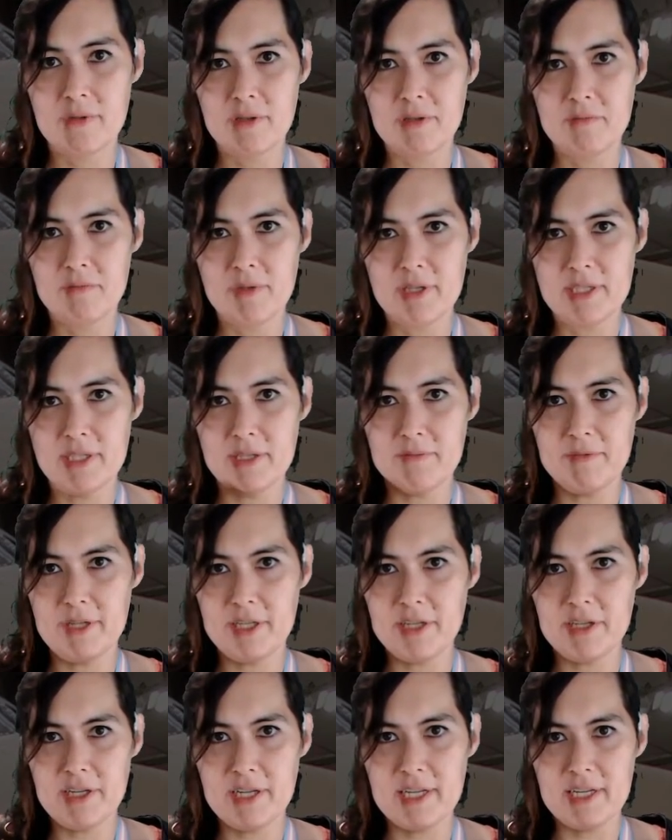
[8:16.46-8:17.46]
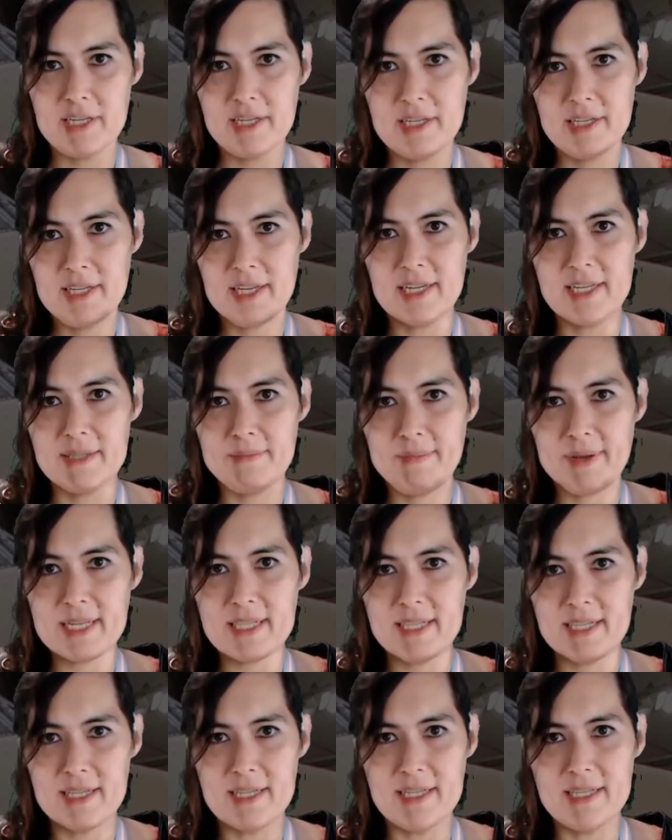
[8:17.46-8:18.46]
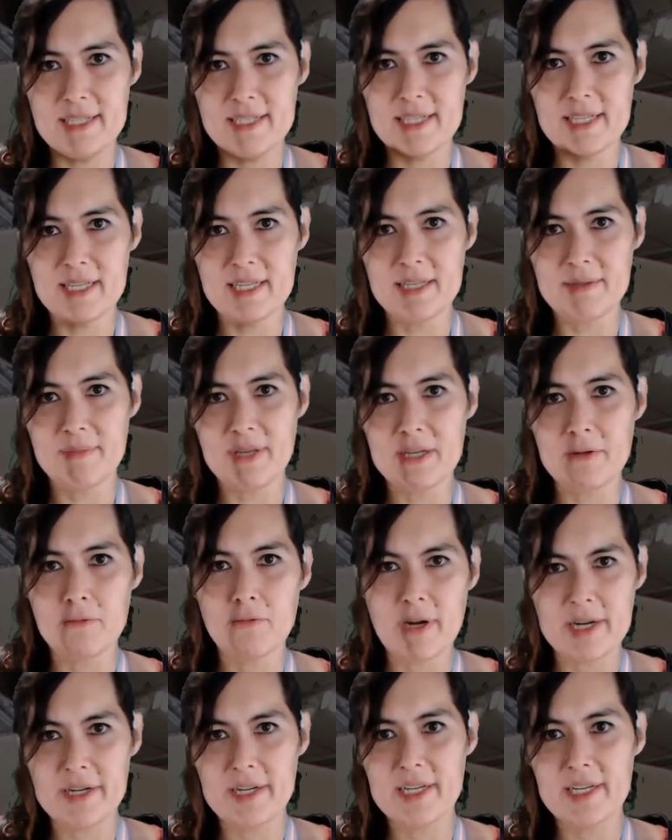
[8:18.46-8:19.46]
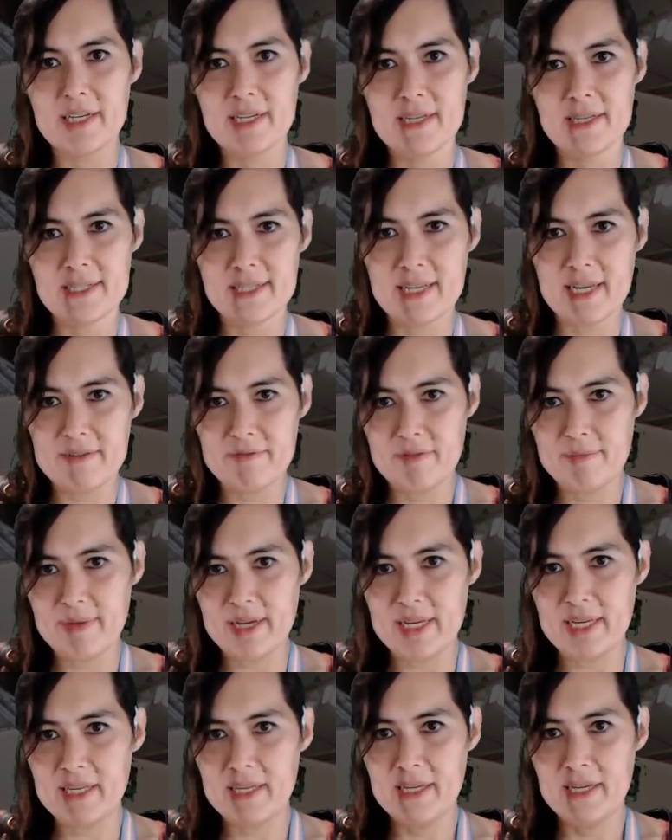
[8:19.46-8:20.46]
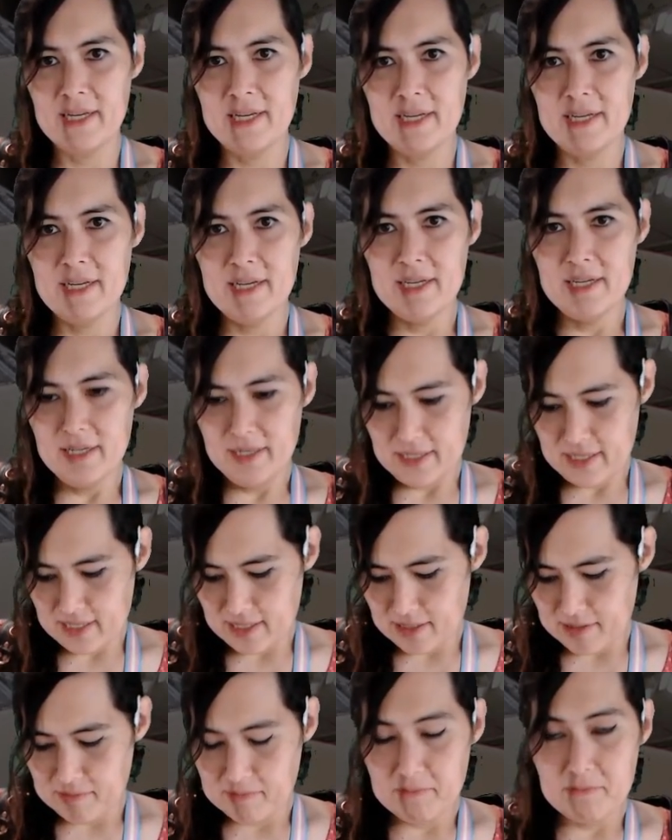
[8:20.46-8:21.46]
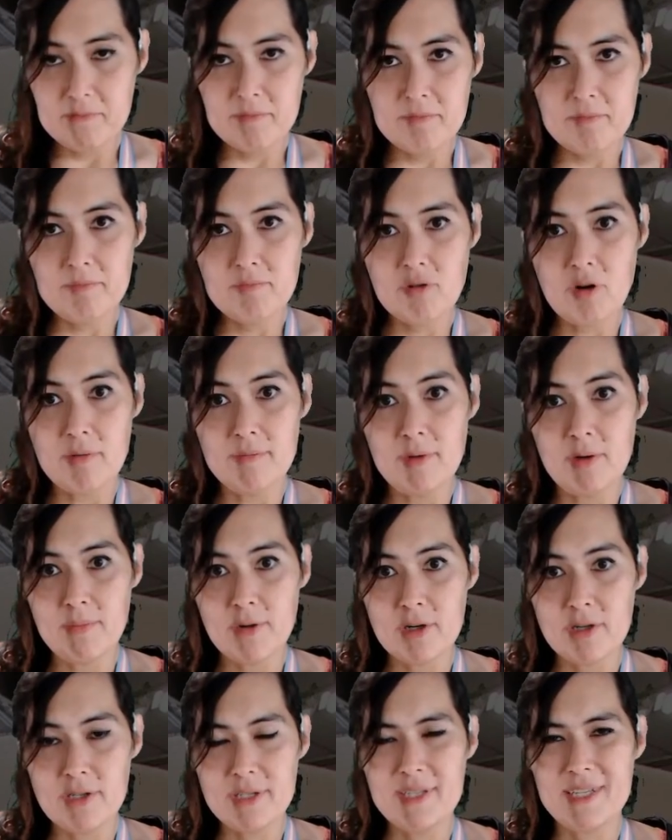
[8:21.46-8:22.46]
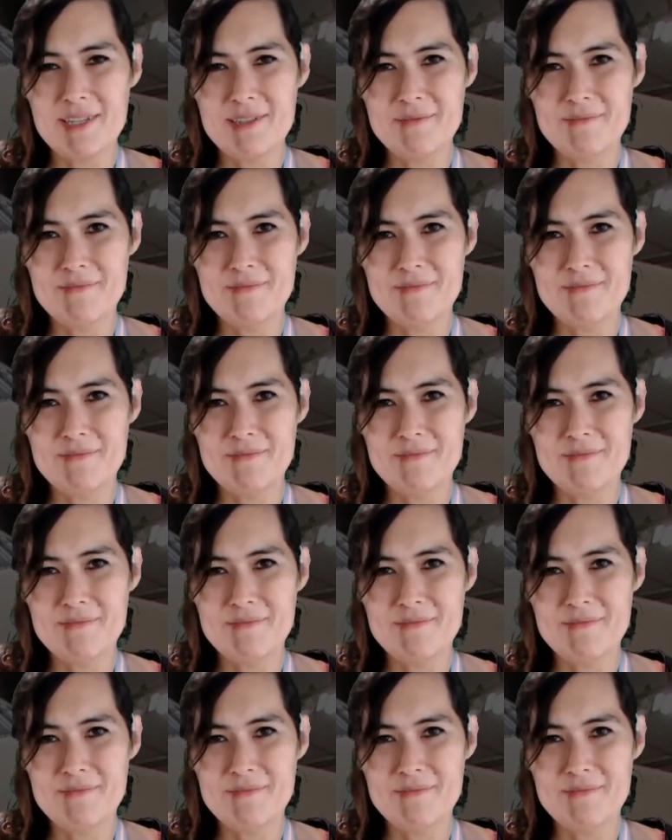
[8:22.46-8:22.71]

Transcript: this is what you expect to see me wearing, aside from my promo purse. So